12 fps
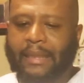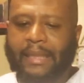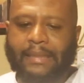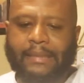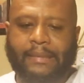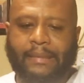
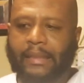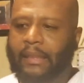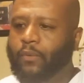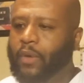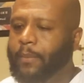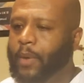Let's
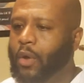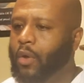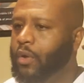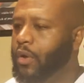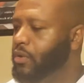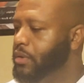see, what am I
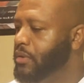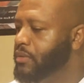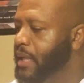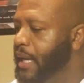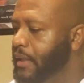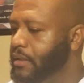gonna go to
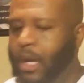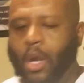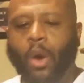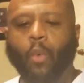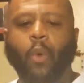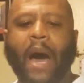next?
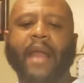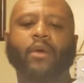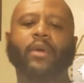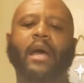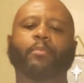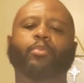Why
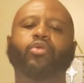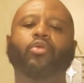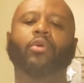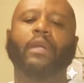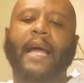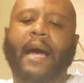don't I
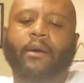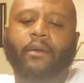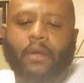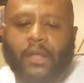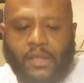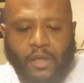pull
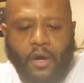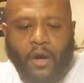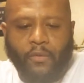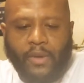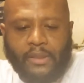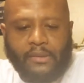out a
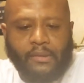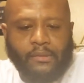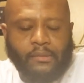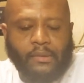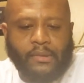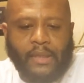Taurus?
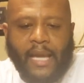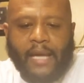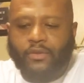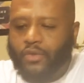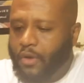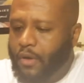because I
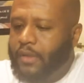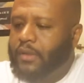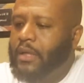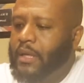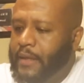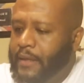like
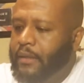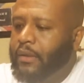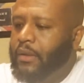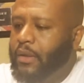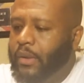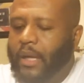Taurus.
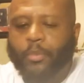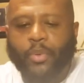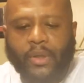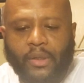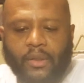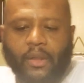You know, they're
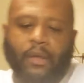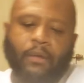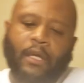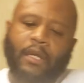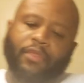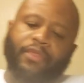pretty good.
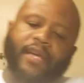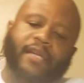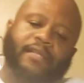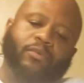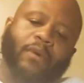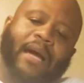
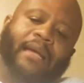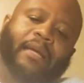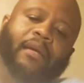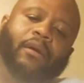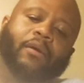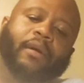This right
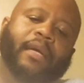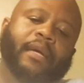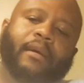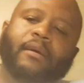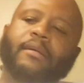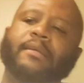here
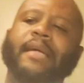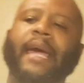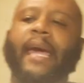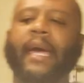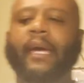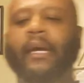is
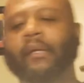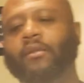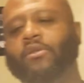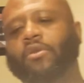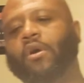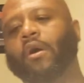a
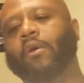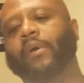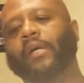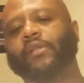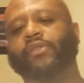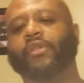
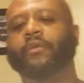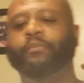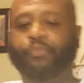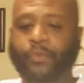Taurus